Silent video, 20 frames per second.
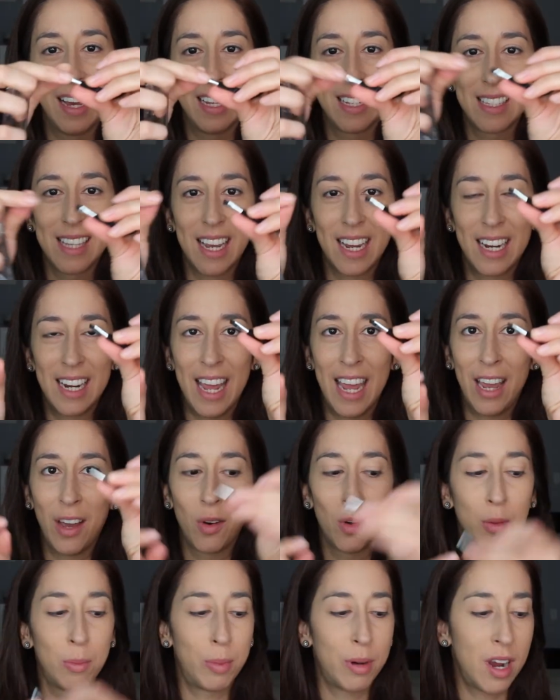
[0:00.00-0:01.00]
It's like an
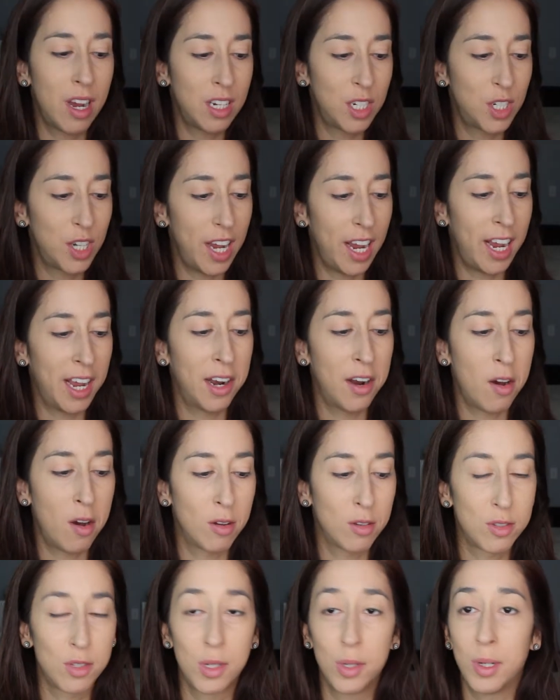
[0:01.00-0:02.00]
angled brush, and
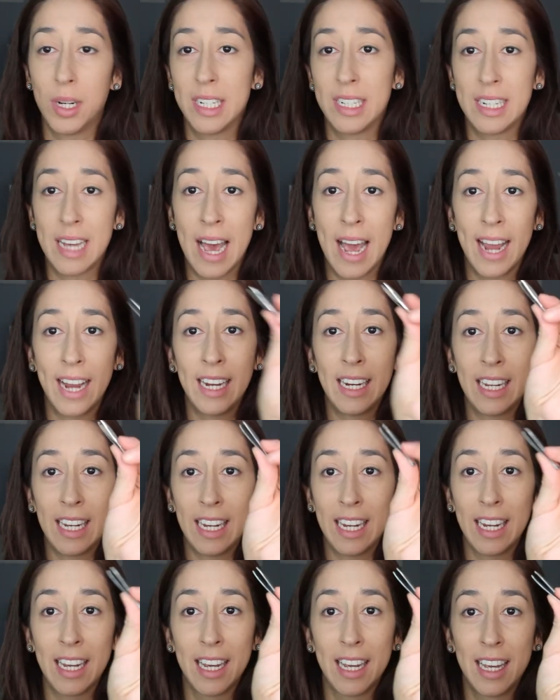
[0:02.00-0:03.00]
also a
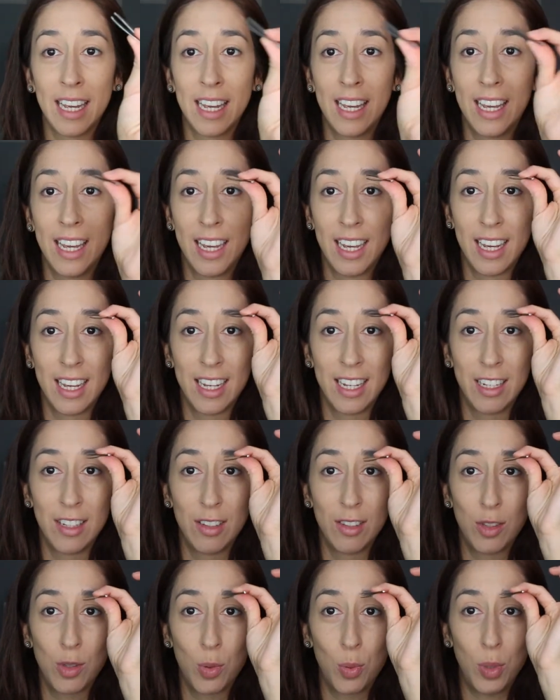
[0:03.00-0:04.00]
tiny
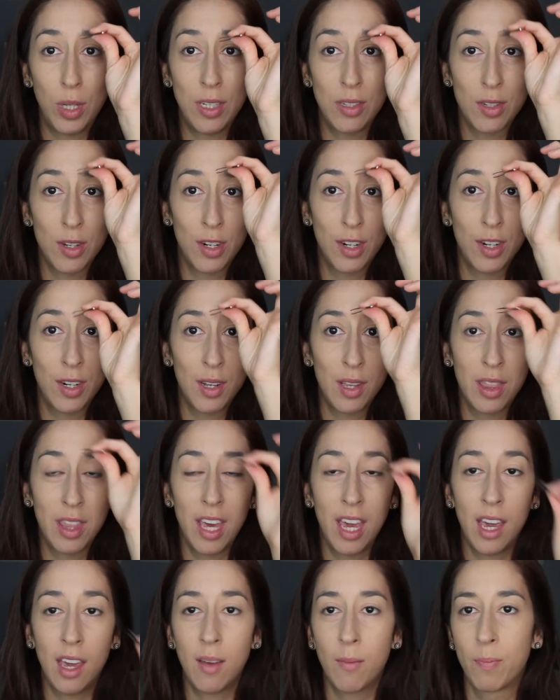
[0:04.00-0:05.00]
tweezer
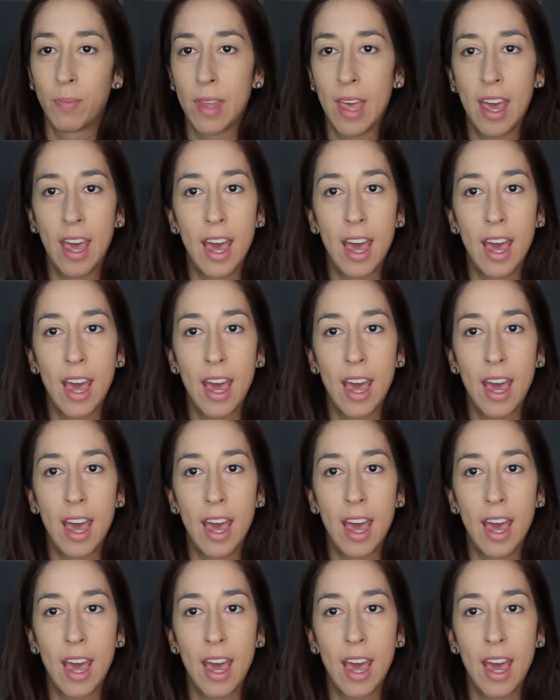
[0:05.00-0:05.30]
thing.